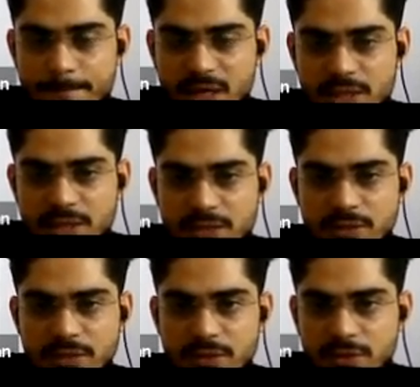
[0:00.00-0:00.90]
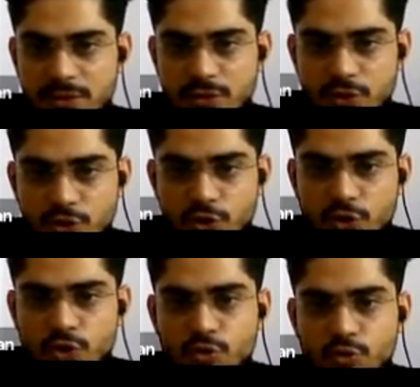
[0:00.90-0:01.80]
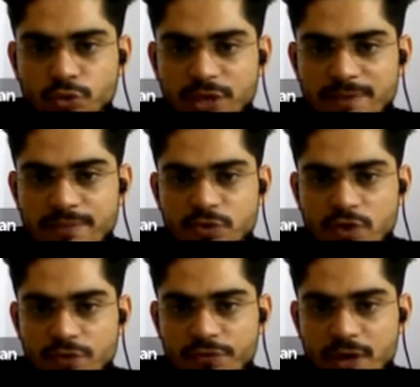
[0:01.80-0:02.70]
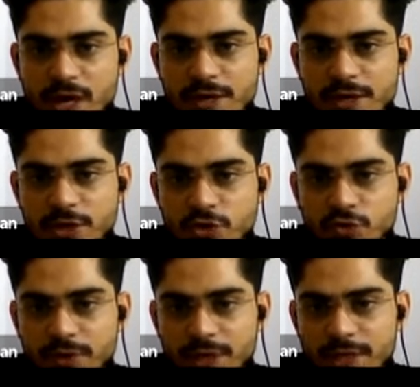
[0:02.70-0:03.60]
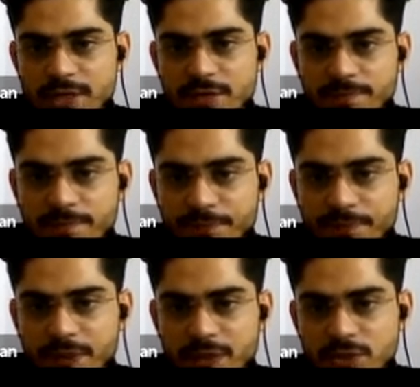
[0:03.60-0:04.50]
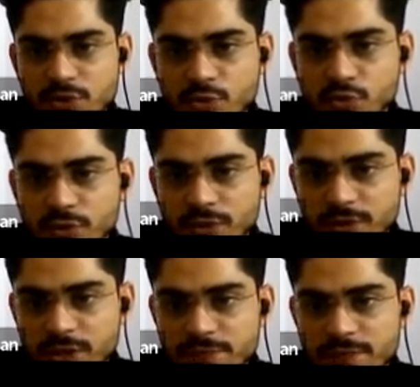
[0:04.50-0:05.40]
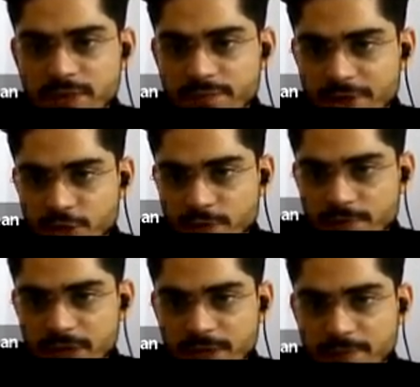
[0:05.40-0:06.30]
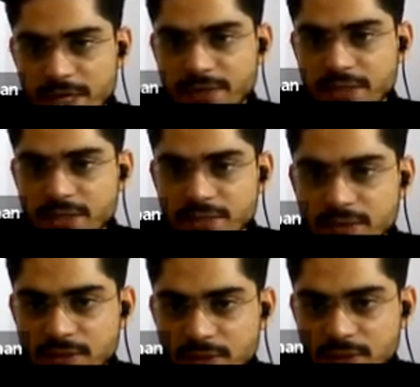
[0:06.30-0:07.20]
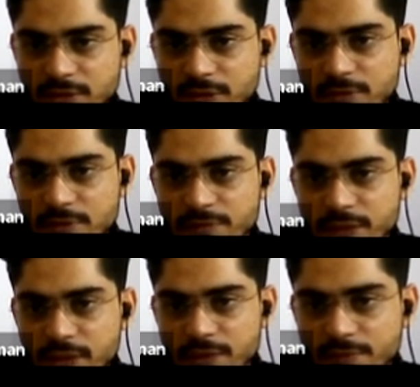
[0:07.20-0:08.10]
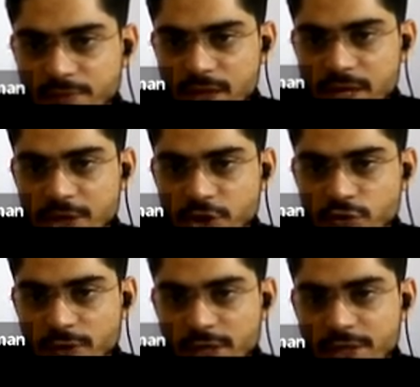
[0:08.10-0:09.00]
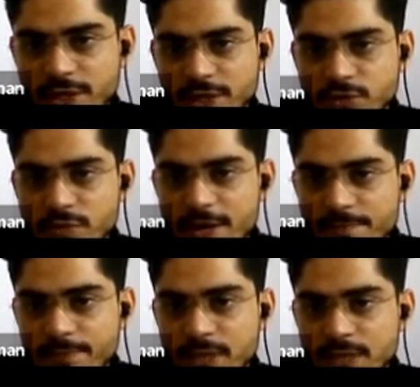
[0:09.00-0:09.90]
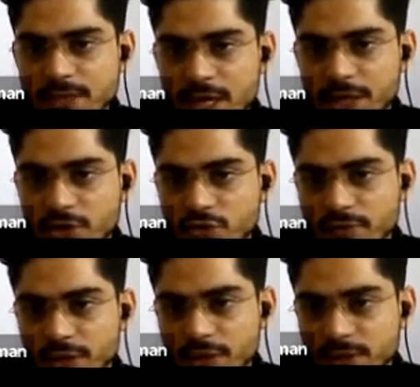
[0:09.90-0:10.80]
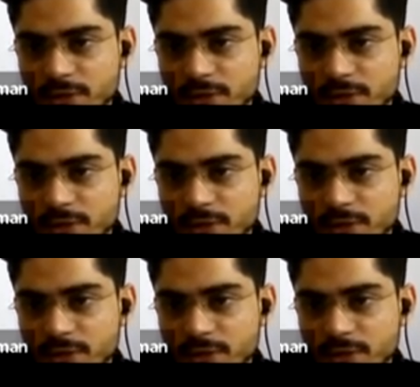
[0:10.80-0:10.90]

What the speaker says: plus 2 times of R equivalent plus 2, this will, when you will multiply this will become R equivalent square plus R equivalent.